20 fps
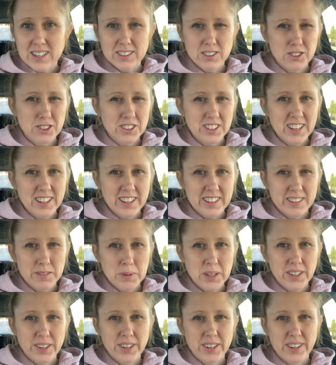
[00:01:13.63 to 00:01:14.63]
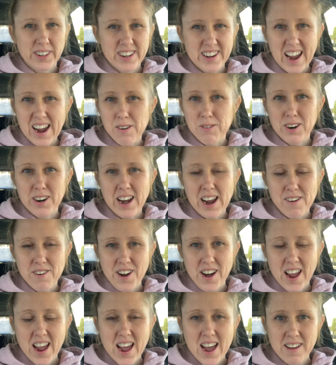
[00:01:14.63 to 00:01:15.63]
Usually I like to be there an hour
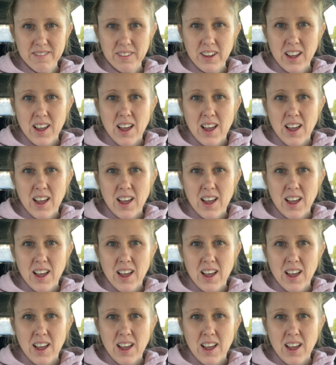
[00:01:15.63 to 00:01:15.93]
and a half.